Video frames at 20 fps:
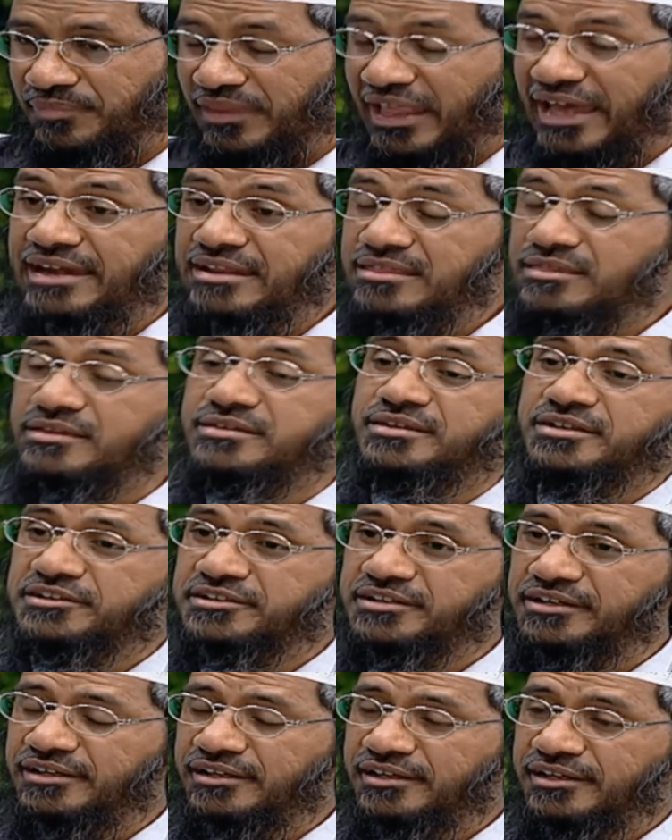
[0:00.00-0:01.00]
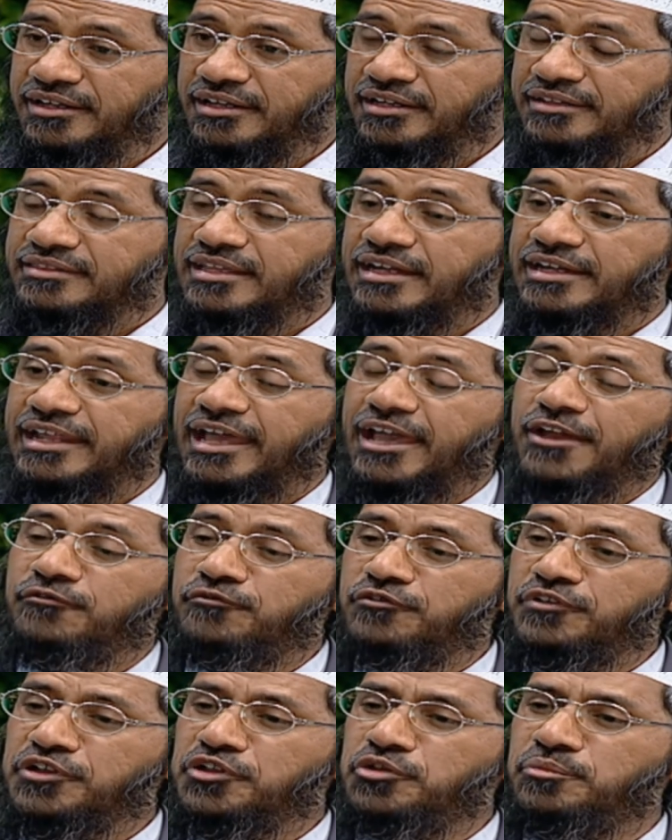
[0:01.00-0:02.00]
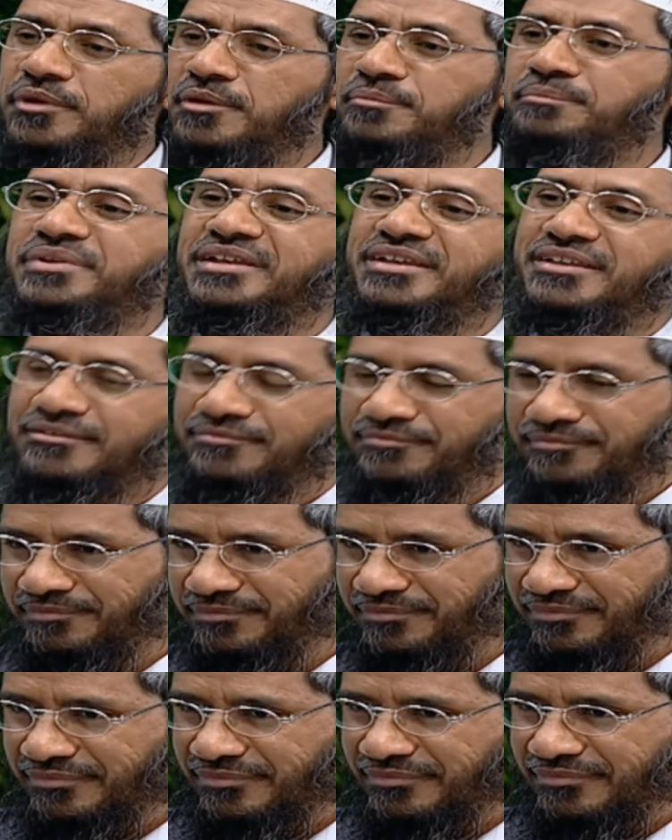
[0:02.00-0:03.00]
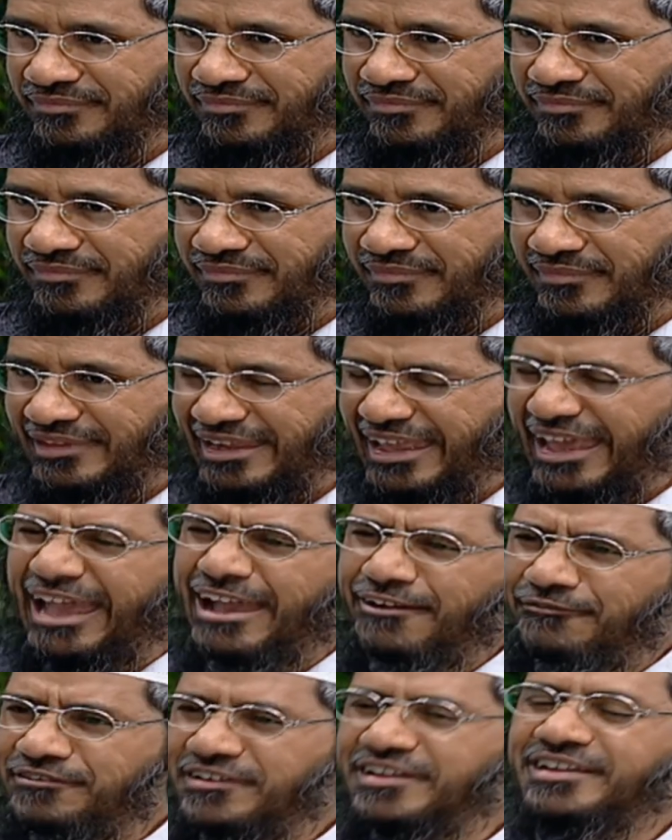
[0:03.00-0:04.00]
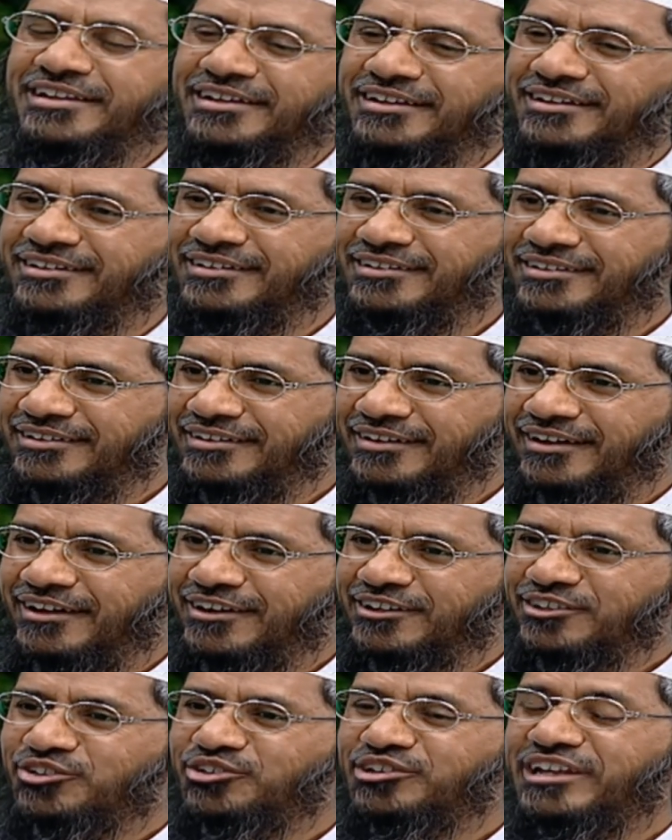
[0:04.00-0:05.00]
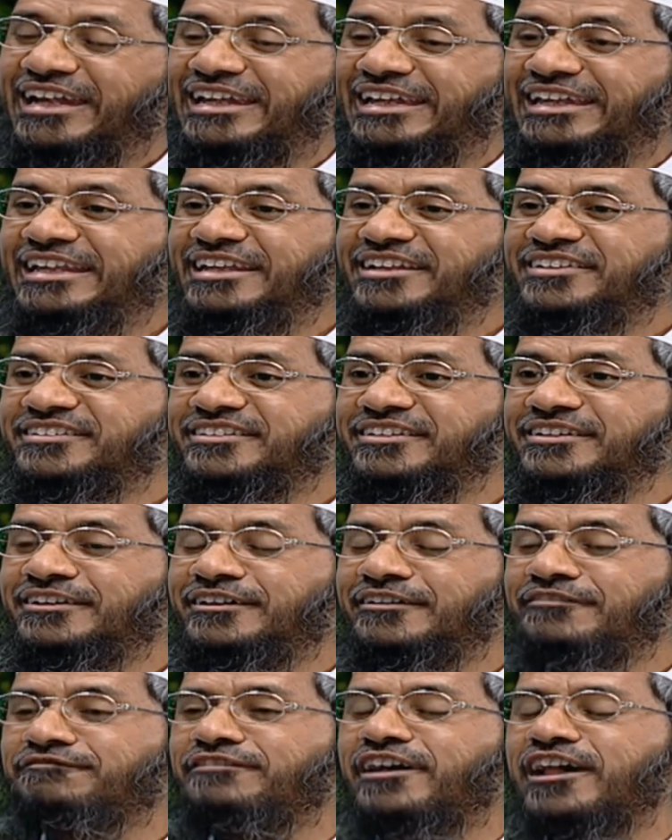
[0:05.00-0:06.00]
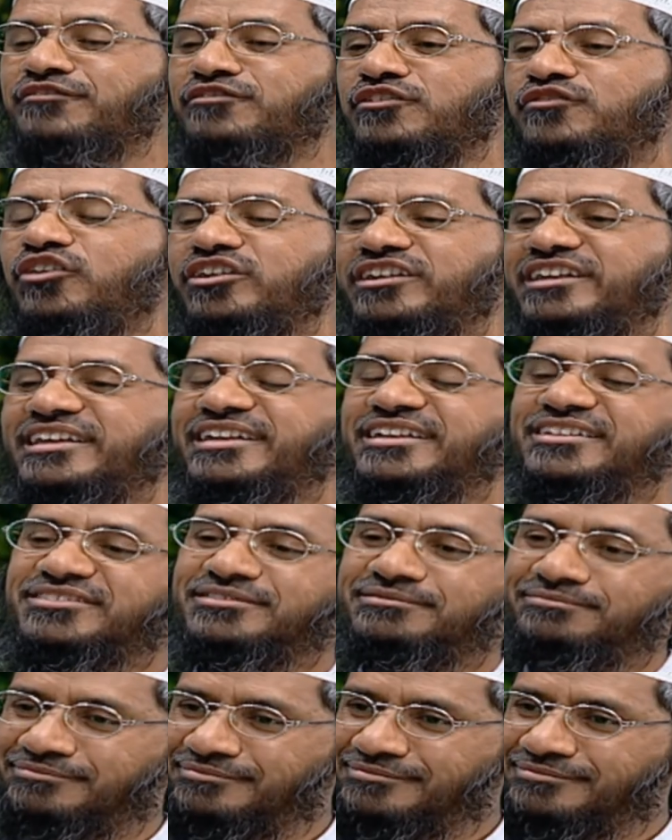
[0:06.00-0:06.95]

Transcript: And he suggested that every human being, every year, should at least fast for 40 days.